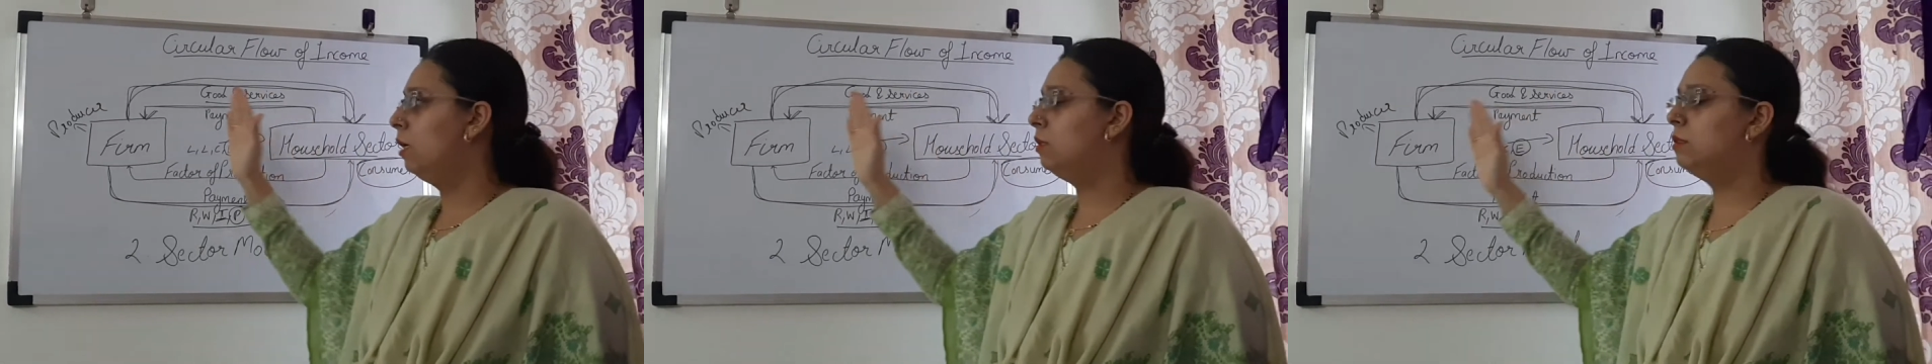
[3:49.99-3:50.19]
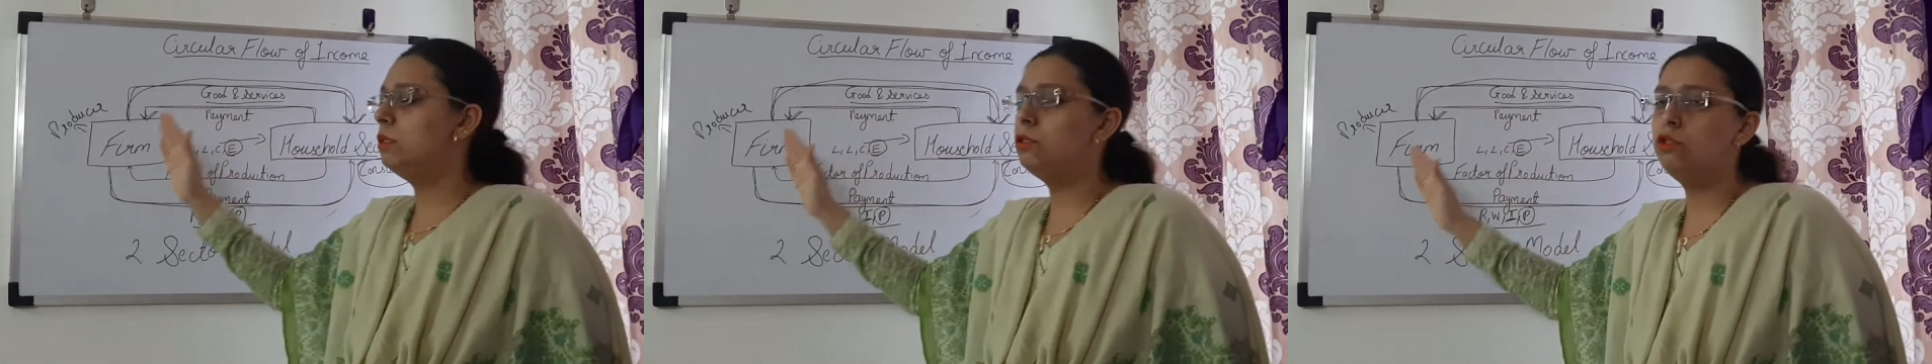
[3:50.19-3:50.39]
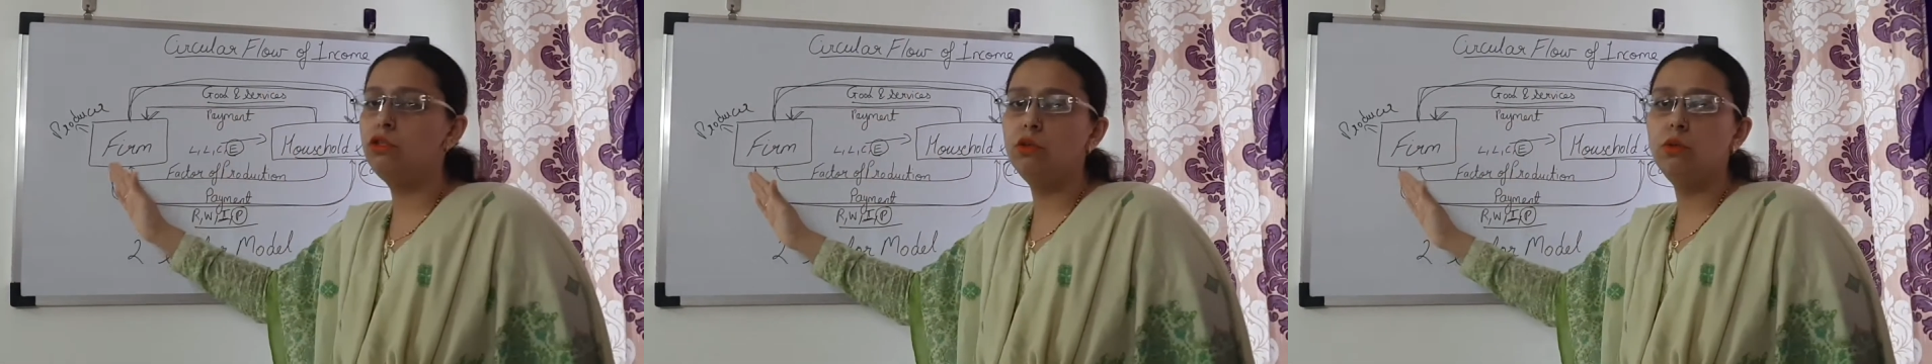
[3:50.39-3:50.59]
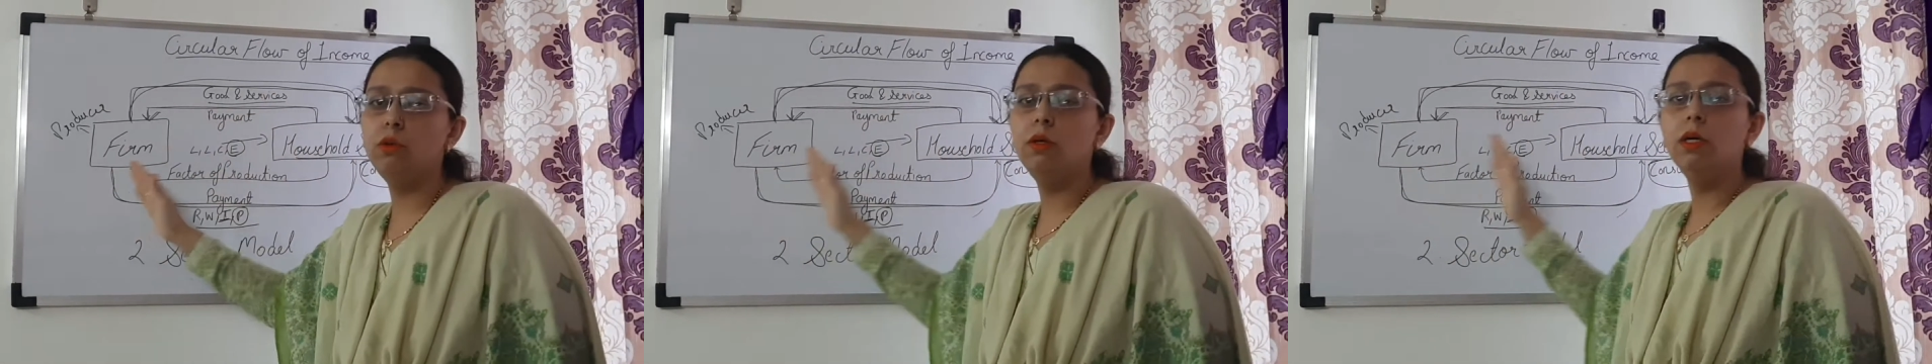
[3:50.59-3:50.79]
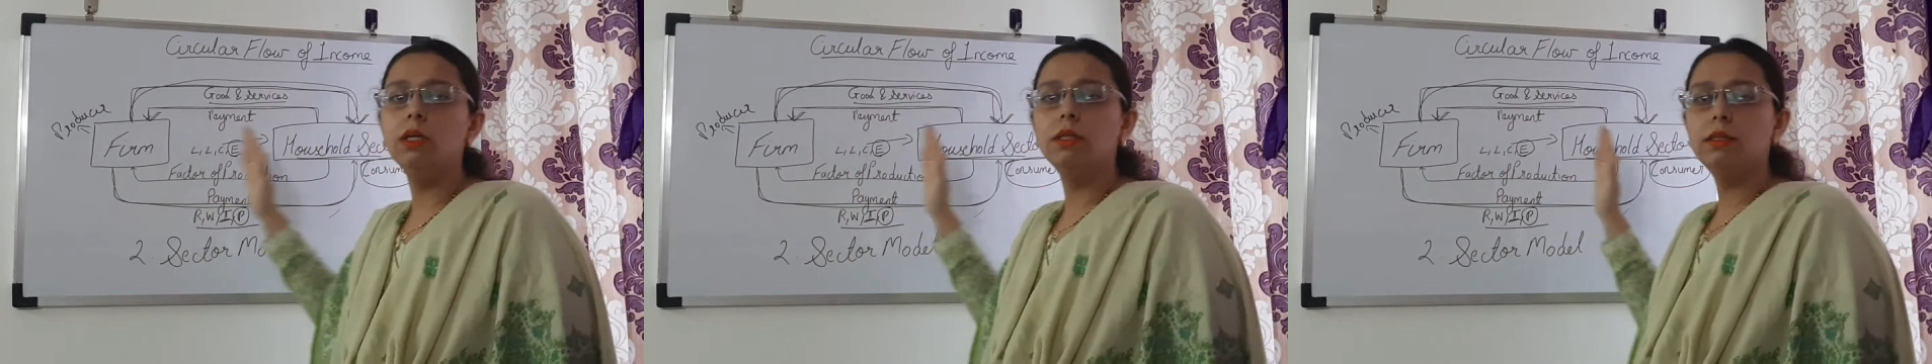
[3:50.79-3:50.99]
the two
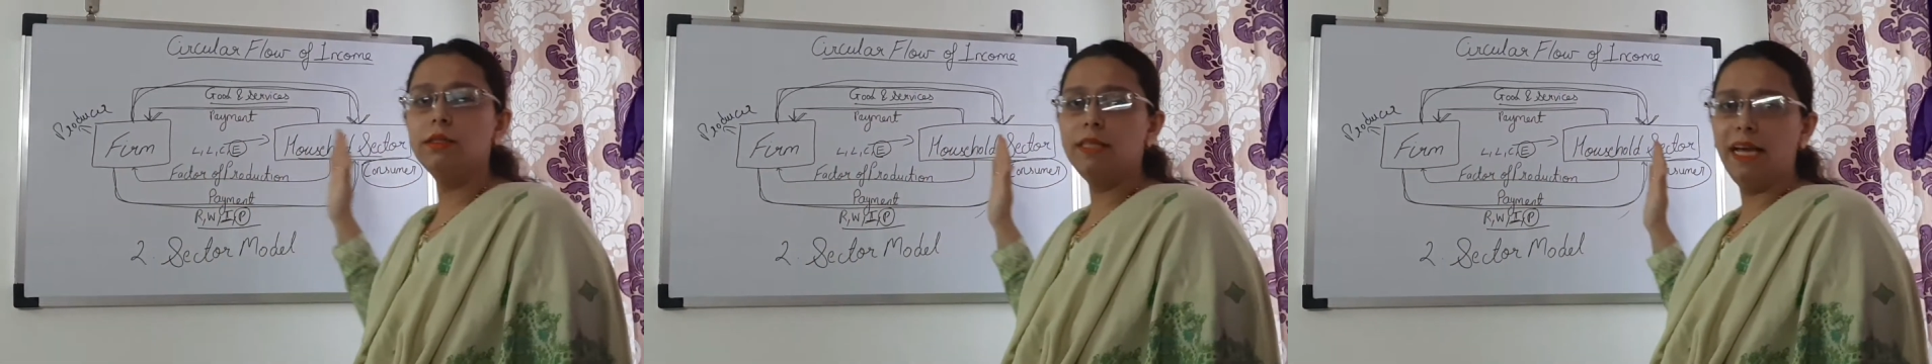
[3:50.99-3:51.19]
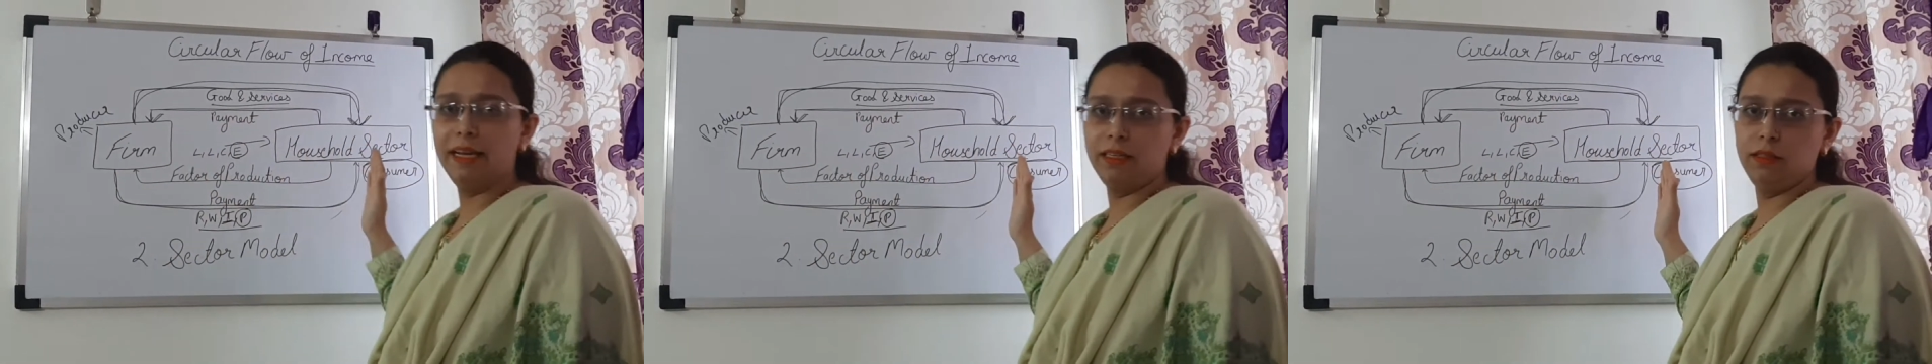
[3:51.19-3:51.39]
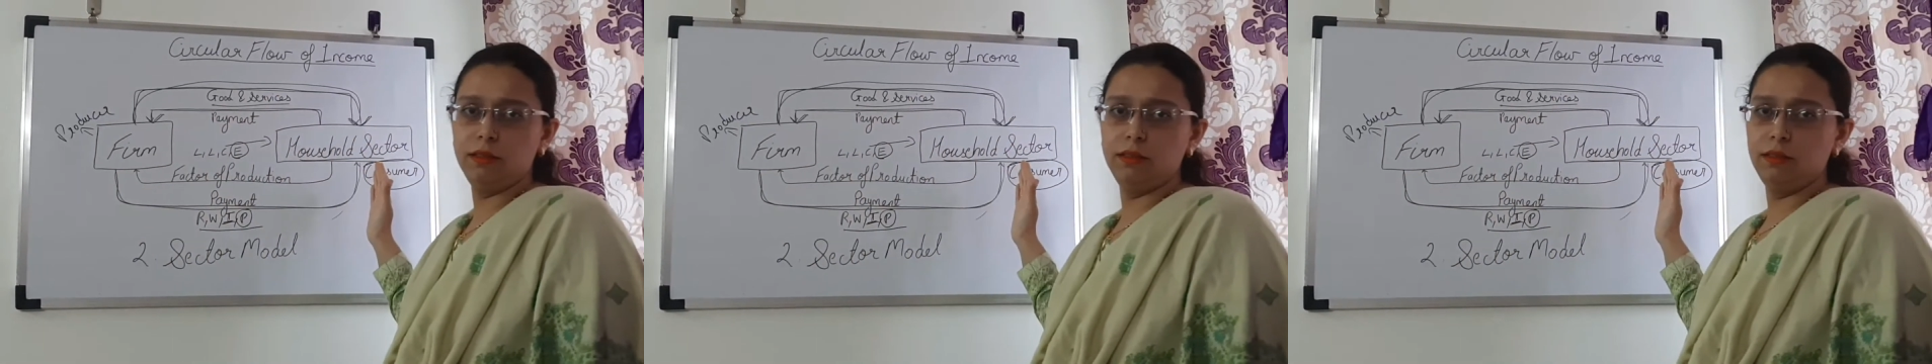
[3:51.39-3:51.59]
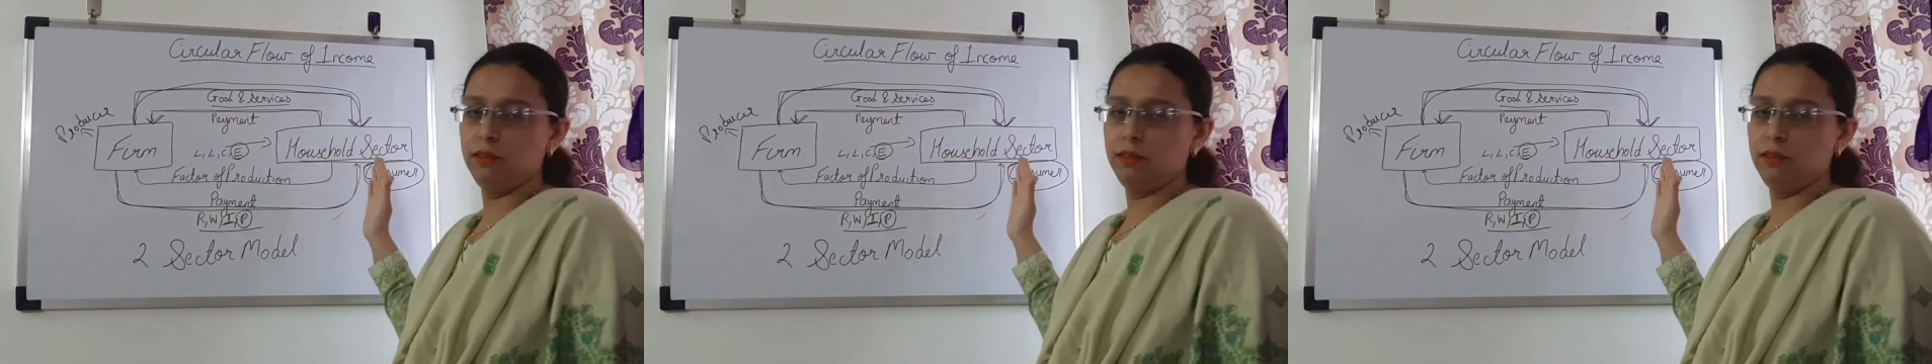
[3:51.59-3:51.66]
sectors,